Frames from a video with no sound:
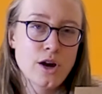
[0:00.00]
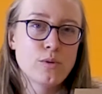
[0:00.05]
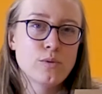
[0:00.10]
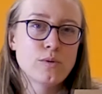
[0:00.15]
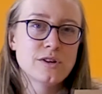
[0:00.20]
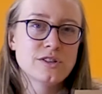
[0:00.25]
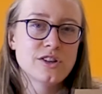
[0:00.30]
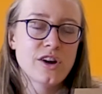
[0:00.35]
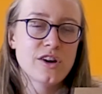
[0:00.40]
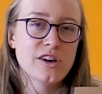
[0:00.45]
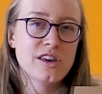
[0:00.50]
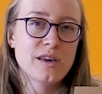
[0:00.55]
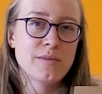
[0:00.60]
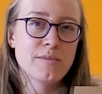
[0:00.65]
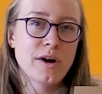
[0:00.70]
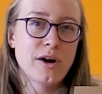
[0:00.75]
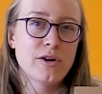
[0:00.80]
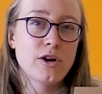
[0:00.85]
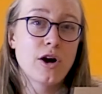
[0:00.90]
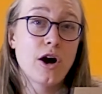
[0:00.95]
We're talking
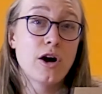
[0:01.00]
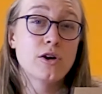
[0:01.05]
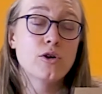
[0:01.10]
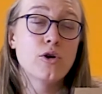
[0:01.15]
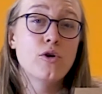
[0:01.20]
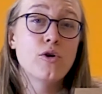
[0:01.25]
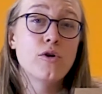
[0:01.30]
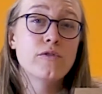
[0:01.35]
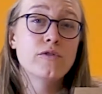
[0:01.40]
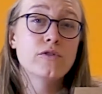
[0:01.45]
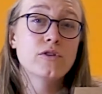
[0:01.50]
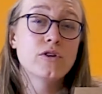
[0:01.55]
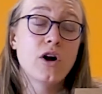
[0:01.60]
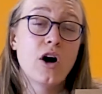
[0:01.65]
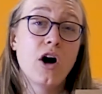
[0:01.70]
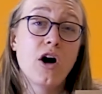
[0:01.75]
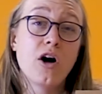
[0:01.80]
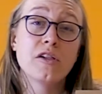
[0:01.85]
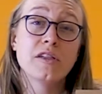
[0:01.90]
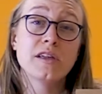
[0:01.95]
about our
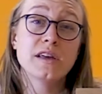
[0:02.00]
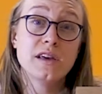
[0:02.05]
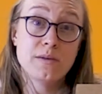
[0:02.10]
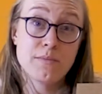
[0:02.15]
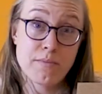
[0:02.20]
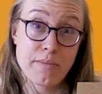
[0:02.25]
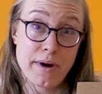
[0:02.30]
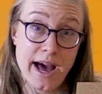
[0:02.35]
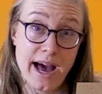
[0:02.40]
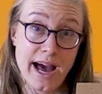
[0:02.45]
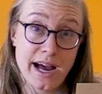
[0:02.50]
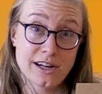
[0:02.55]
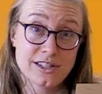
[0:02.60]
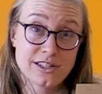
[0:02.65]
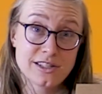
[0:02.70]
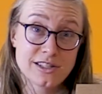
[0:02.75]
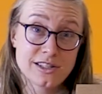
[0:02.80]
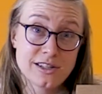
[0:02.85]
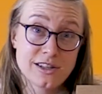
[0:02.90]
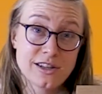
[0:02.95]
overall
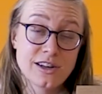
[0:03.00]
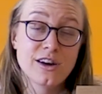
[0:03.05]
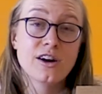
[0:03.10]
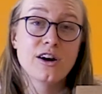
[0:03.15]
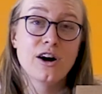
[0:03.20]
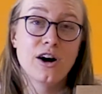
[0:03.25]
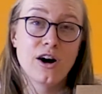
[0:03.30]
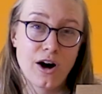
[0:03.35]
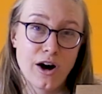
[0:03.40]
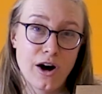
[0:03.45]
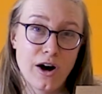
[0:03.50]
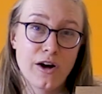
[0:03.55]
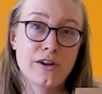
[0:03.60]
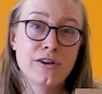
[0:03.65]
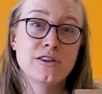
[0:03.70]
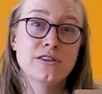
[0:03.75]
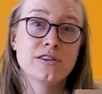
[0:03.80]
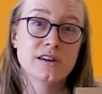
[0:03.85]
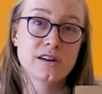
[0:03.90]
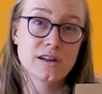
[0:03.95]
impact
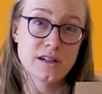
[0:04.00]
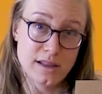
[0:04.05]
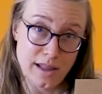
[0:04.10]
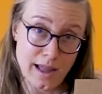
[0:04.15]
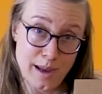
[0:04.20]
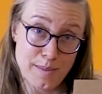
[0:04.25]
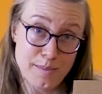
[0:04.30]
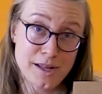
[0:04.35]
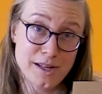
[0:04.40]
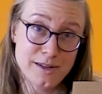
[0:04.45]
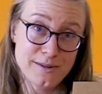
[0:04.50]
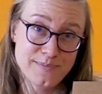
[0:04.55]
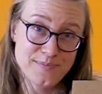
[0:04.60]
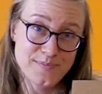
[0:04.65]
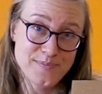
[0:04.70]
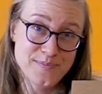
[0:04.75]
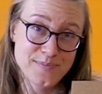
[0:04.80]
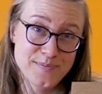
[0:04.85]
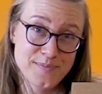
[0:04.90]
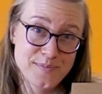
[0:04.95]
on the climate.
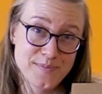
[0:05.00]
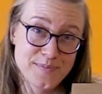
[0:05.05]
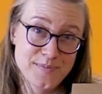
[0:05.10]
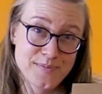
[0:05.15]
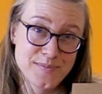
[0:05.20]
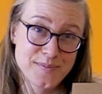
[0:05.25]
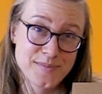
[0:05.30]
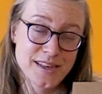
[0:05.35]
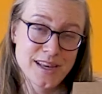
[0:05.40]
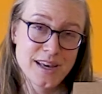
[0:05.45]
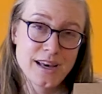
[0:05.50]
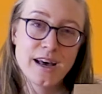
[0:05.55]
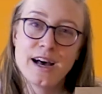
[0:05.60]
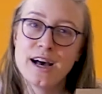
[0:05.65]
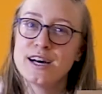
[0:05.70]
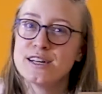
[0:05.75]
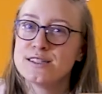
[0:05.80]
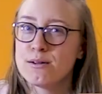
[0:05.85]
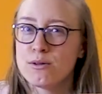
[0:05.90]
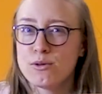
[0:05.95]

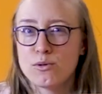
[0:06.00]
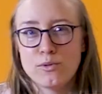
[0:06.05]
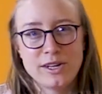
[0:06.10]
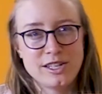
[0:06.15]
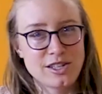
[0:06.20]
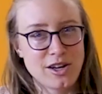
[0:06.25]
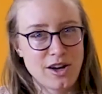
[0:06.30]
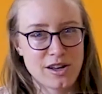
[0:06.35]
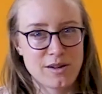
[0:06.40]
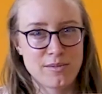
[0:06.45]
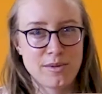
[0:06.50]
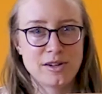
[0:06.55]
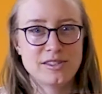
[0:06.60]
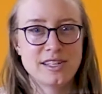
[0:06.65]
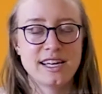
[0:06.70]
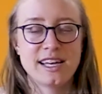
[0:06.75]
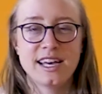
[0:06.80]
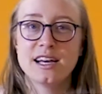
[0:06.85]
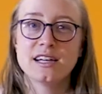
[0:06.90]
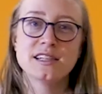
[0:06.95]
So when we talk about
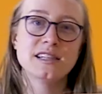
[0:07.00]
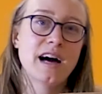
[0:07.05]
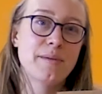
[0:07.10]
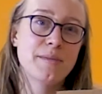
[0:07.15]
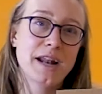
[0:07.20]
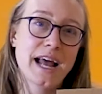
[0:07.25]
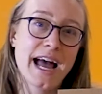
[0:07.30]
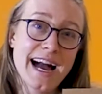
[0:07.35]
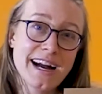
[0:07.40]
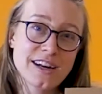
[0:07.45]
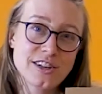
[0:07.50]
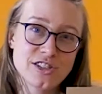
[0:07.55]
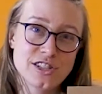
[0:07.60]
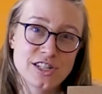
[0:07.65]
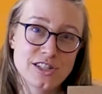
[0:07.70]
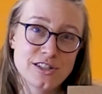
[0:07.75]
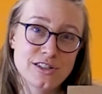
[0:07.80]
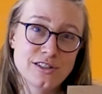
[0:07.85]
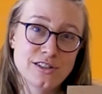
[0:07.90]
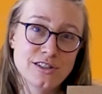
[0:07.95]
taking climate
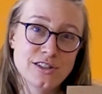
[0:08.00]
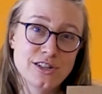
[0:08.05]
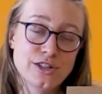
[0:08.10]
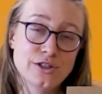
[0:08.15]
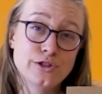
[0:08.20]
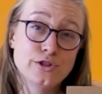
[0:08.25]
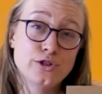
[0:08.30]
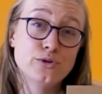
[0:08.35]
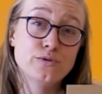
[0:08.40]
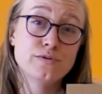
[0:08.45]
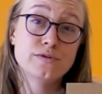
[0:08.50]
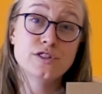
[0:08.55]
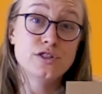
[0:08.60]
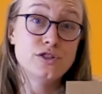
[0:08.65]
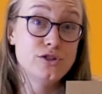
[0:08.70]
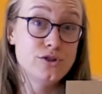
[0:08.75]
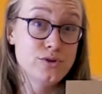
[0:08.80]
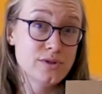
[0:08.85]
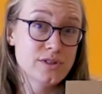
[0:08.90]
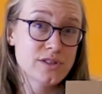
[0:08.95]
action to
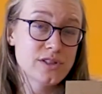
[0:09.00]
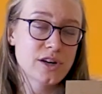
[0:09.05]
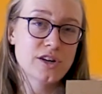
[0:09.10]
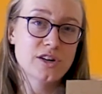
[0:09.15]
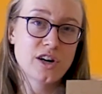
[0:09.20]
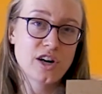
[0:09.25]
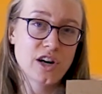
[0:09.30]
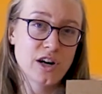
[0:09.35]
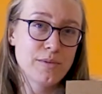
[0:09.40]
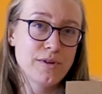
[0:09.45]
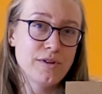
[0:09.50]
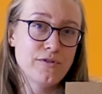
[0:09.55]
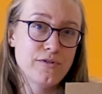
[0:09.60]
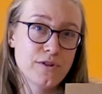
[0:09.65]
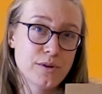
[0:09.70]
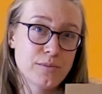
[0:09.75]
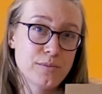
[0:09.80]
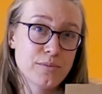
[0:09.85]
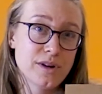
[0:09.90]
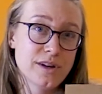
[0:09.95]
reduce our carbon
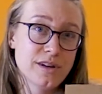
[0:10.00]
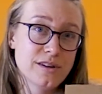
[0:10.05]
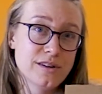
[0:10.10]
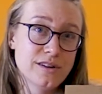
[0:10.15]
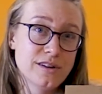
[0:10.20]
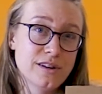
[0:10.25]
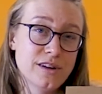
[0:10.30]
footprint,